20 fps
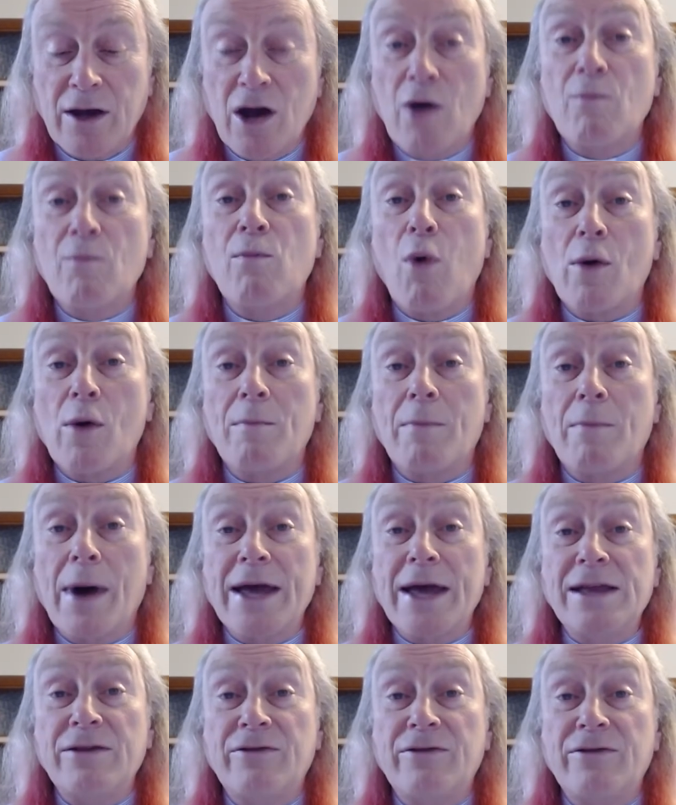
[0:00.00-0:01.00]
More
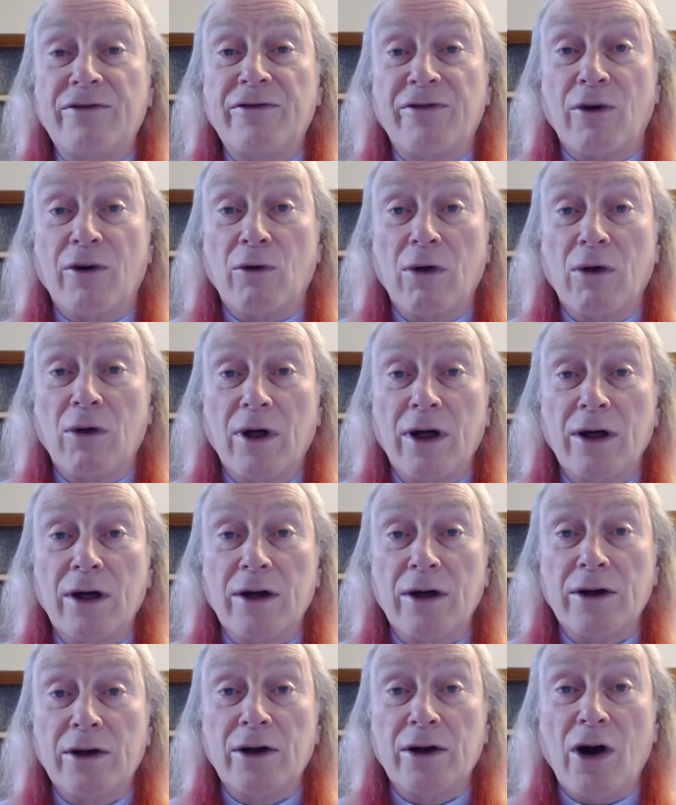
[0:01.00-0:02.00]
mindful
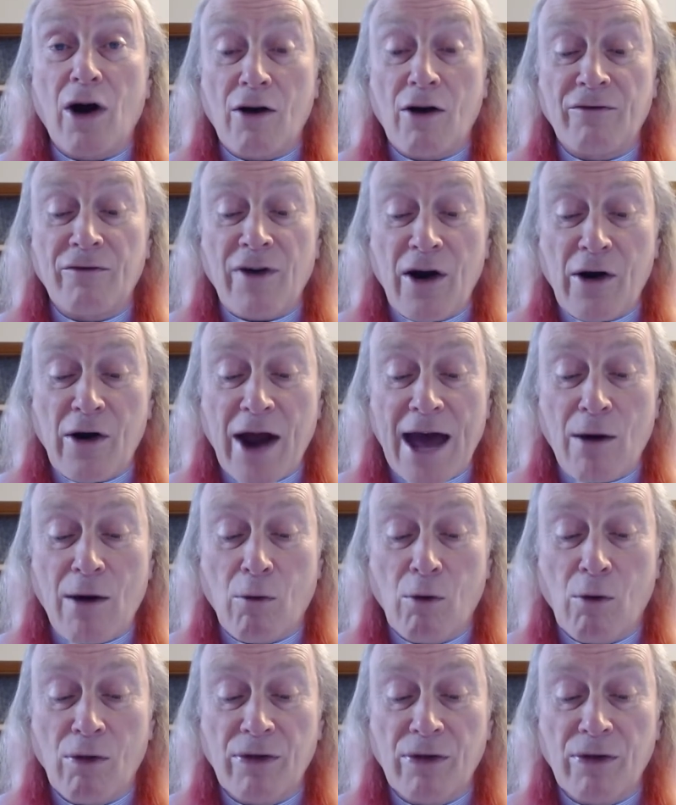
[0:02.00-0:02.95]
of our health.